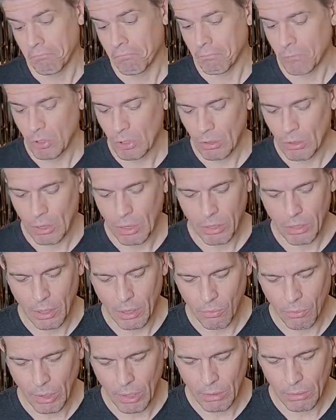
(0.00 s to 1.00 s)
So I
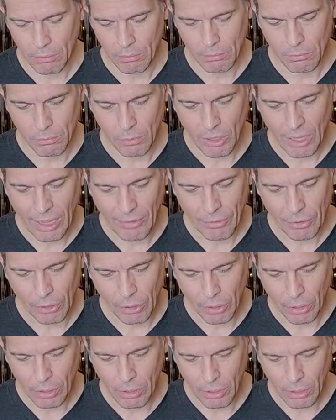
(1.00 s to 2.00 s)
thought, well, we'll have a
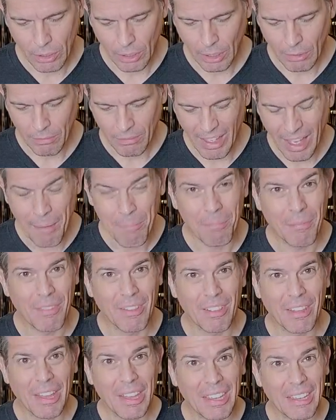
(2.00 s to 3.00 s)
look. I, am
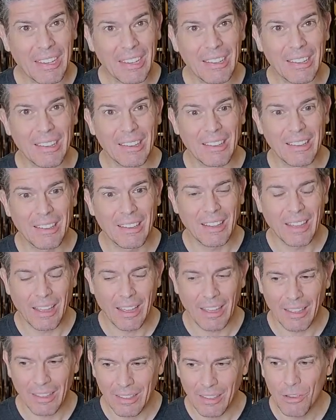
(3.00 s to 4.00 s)
like,
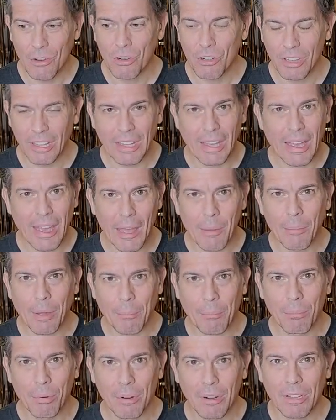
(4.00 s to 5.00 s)
uh, usually I am,
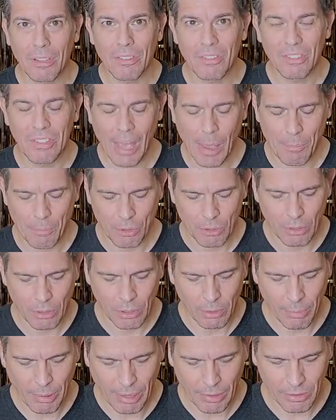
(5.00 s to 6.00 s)
I'm pretty skeptical
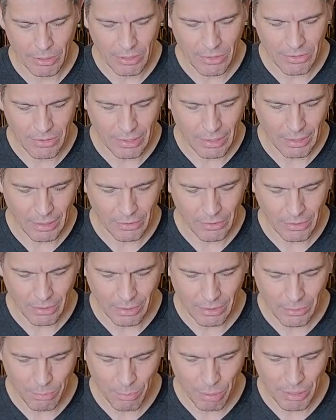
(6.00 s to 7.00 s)
about these things.
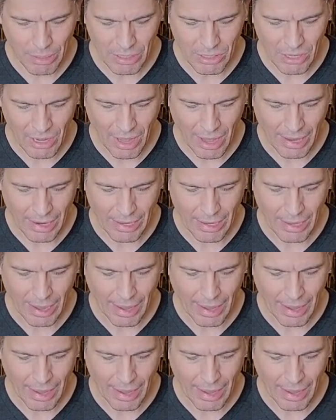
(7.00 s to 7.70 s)
It's pretty tiny.